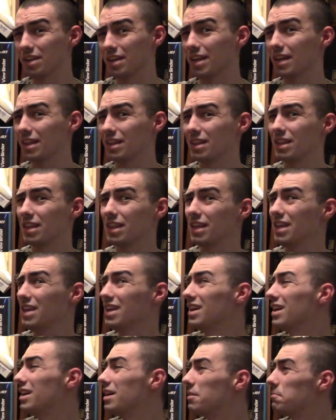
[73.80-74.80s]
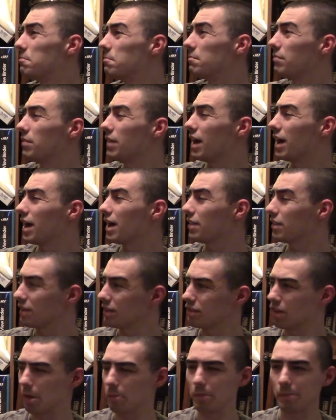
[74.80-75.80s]
get the this
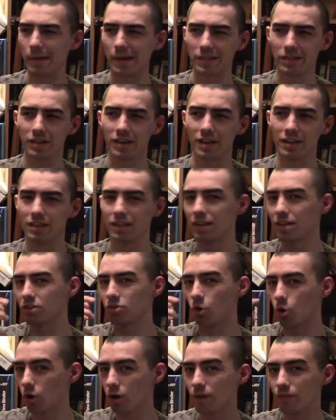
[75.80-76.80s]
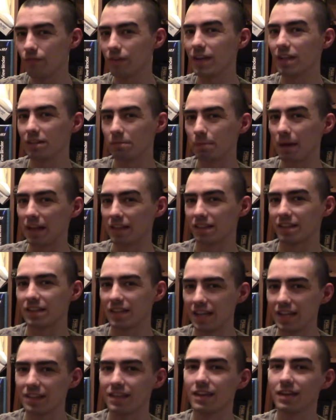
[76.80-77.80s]
type of Bascinet, the dog face
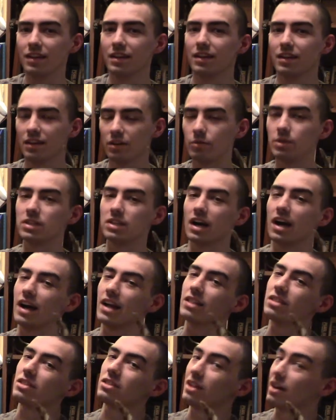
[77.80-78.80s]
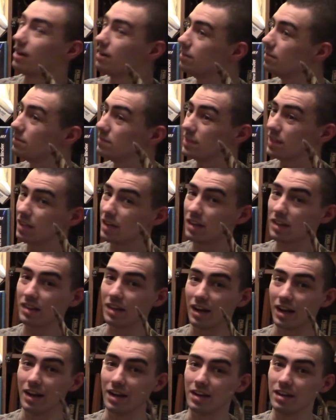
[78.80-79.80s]
Bascinet, which I love the
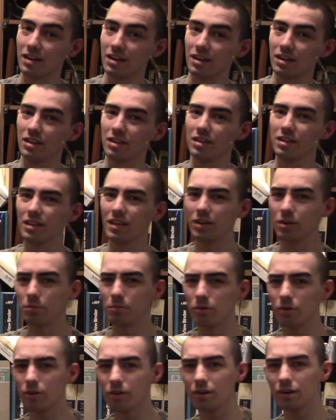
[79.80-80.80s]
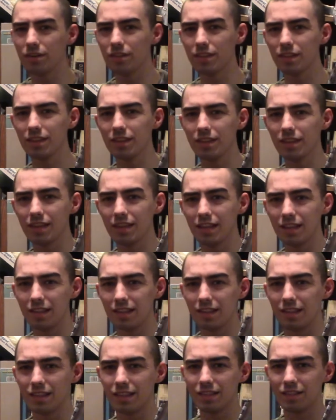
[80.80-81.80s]
design a little more than
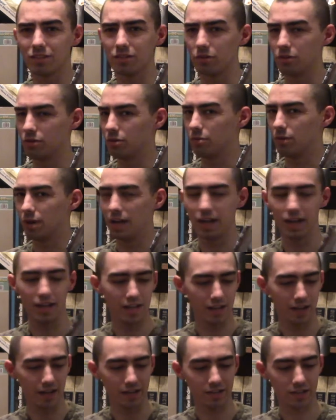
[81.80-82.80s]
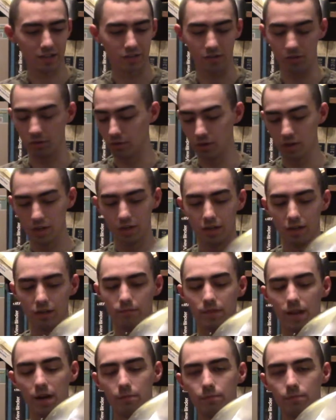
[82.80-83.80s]
this. Don't know why, I just do. Now,